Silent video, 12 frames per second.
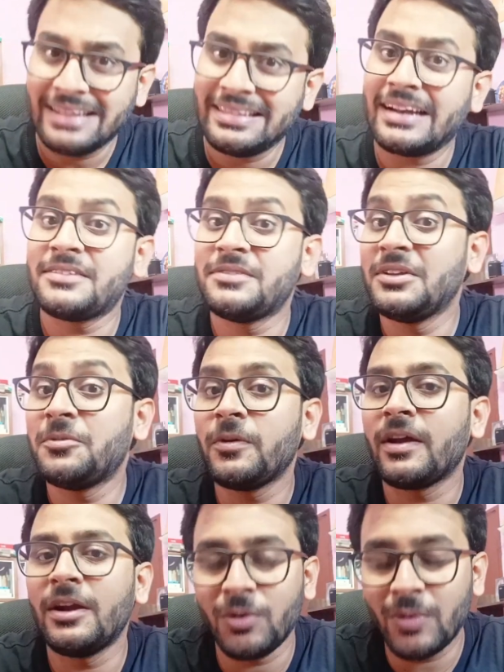and that's
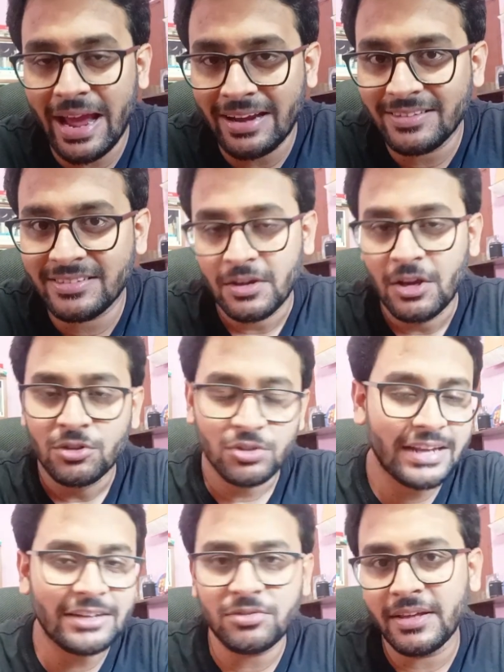difficult to answer
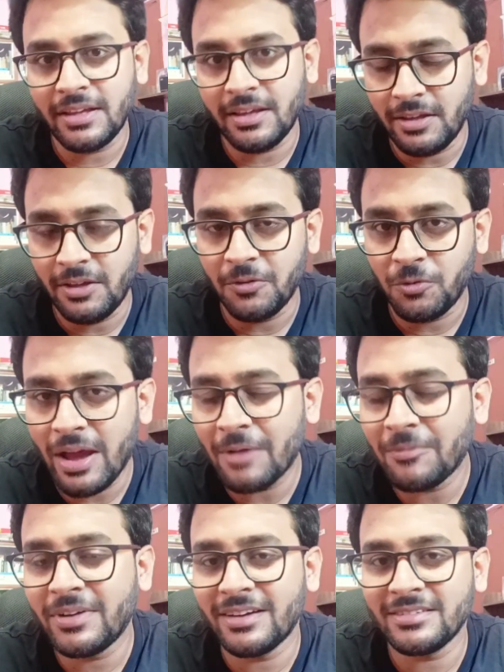so that's why if you
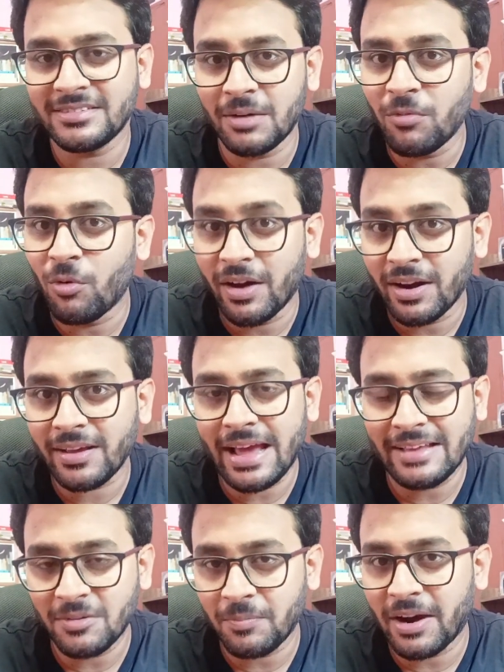have done some work
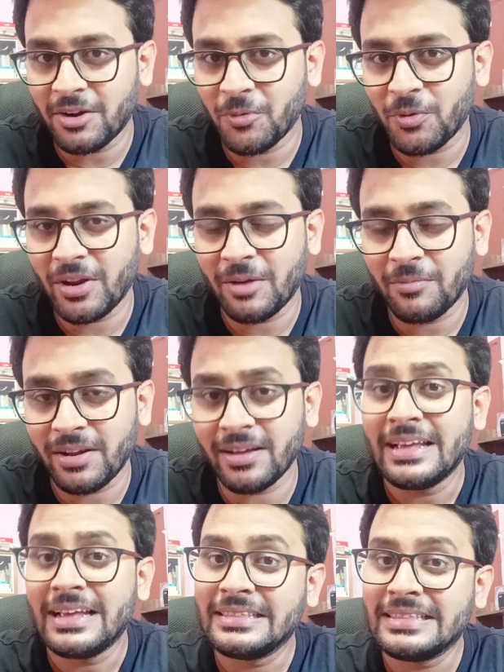as a part of your mtech
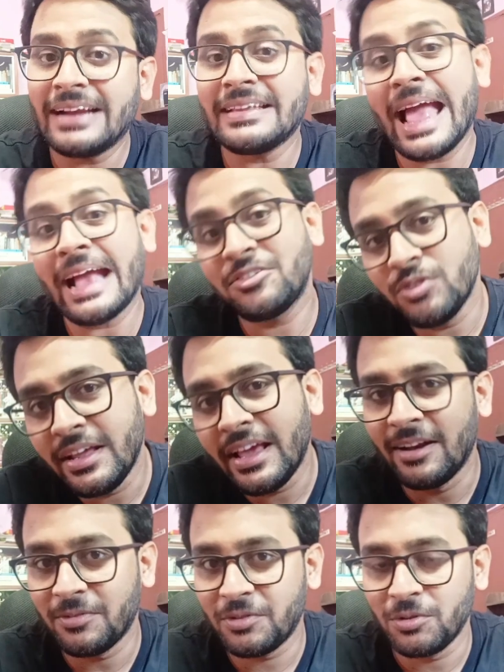that actually
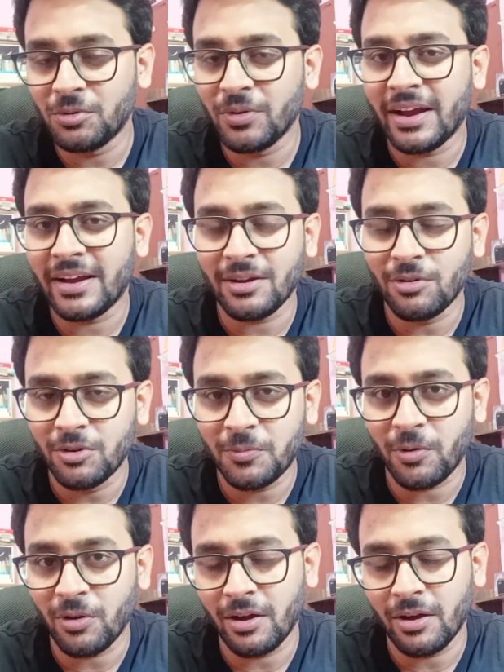helps you to get a
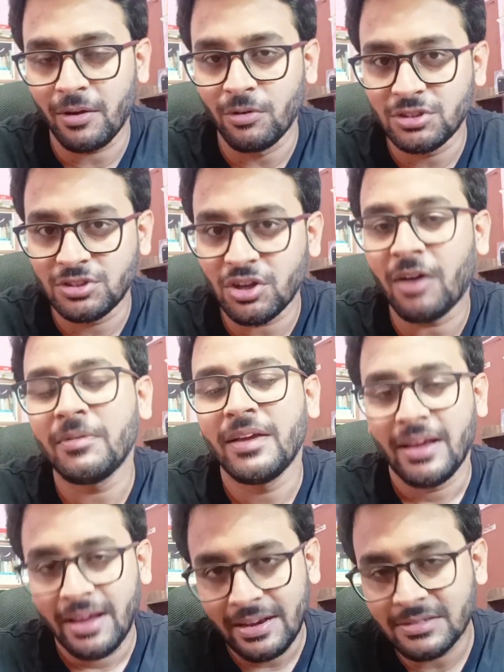good program good job
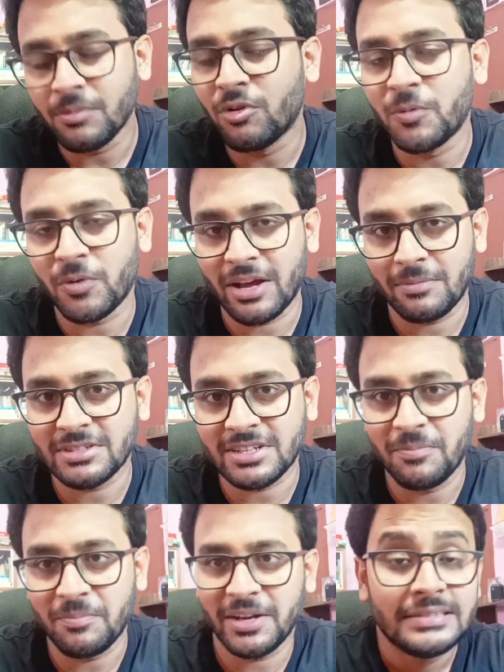in some good product based
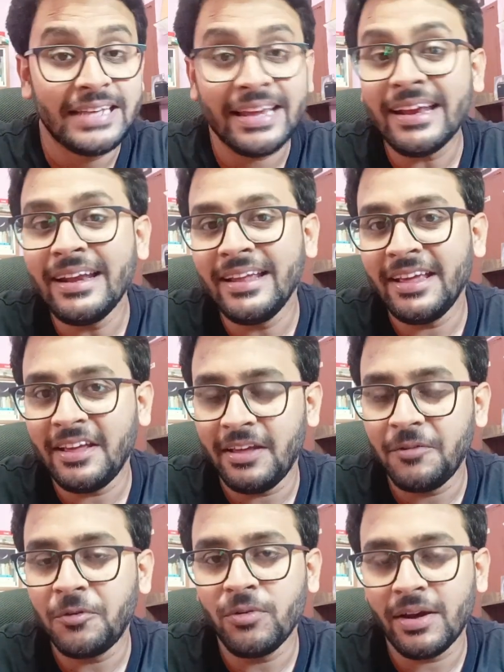company secondly
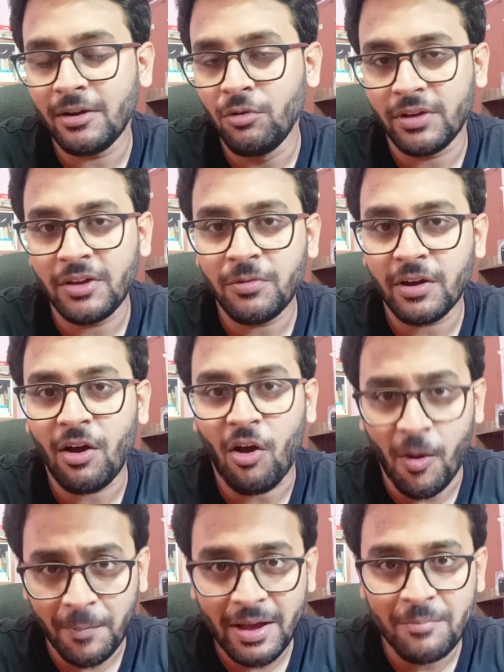if you are looking for an
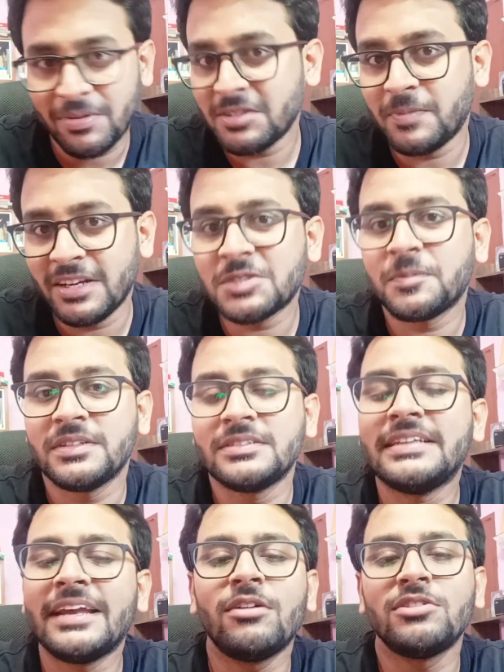off campus
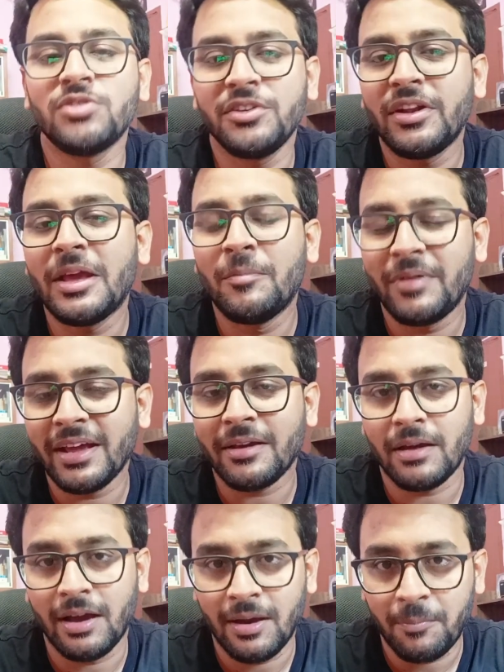placement then also your
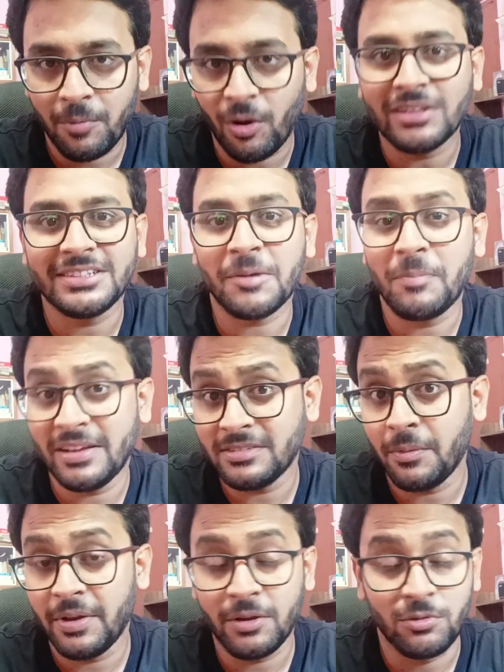mtech uh, project
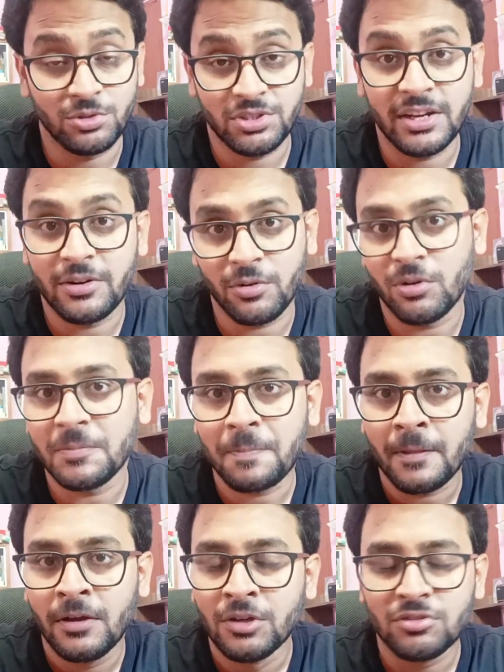plays a very crucial role
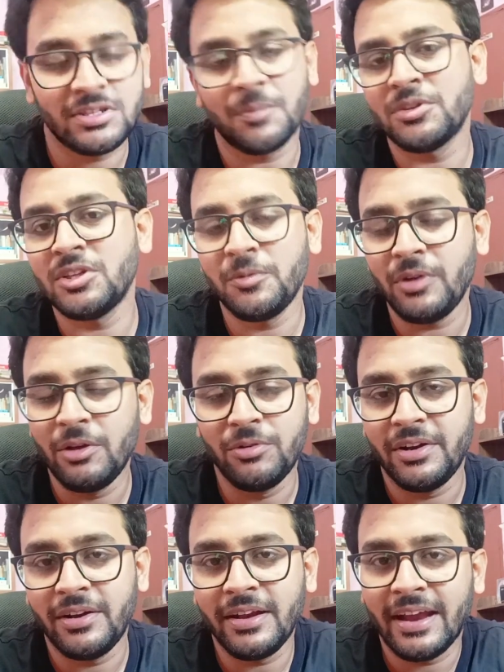so suppose you,
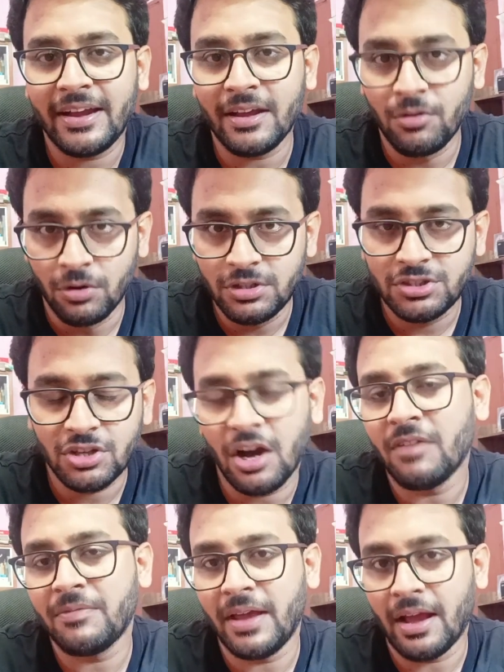you didn't get a good
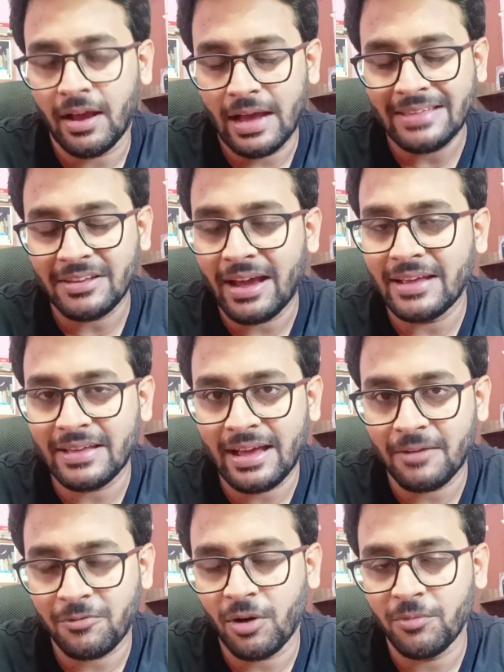job uh, as, as,
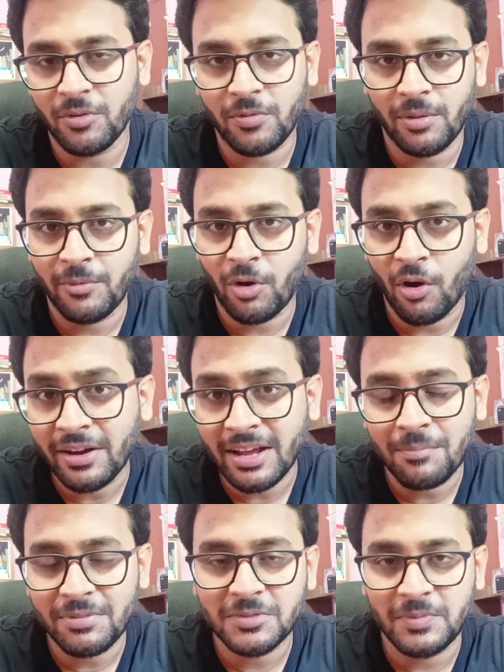uh, from your from your
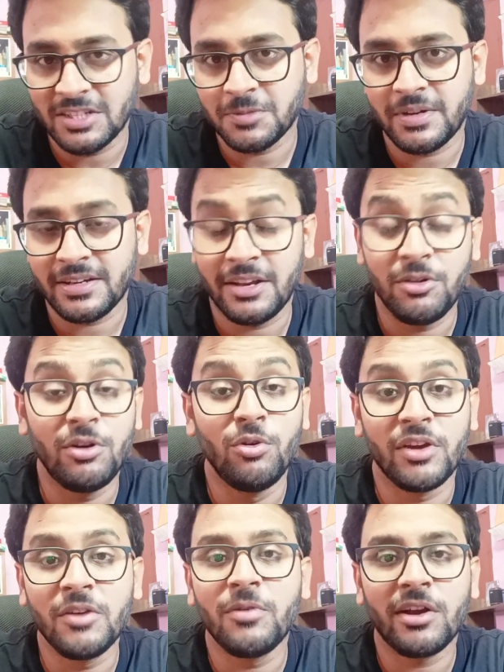on-campus placement and you are
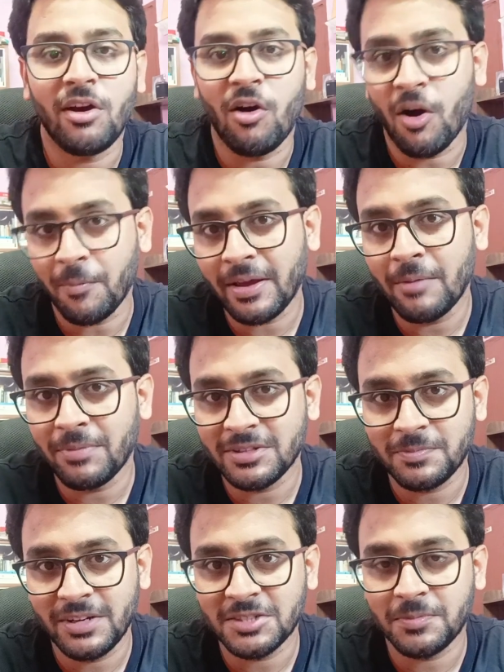looking for an
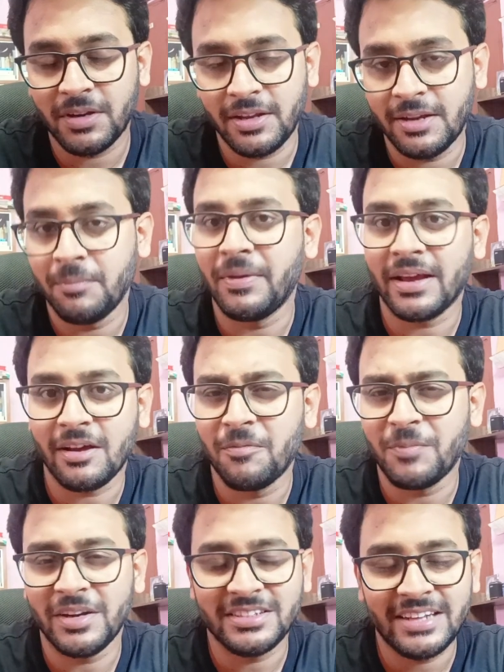off-campus placement in big
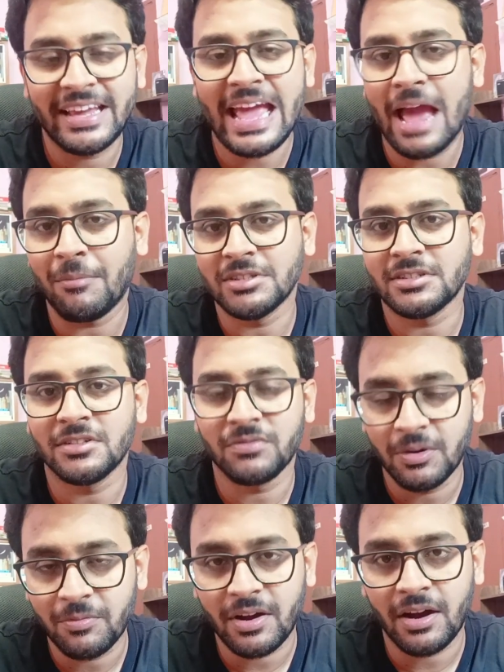companies like Amazon,
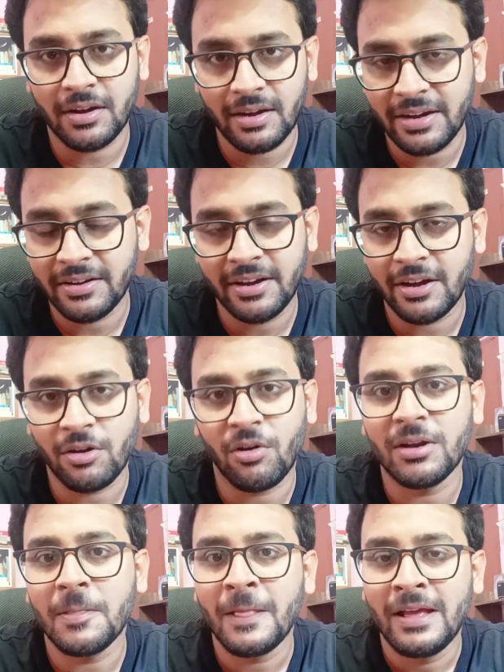Flipkart, LinkedIn and
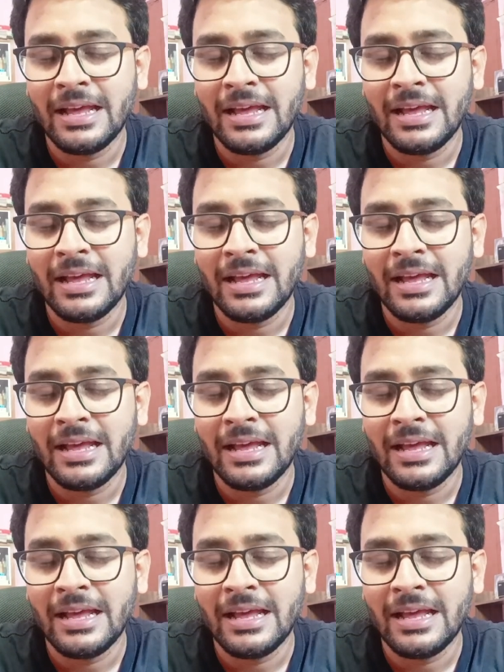all.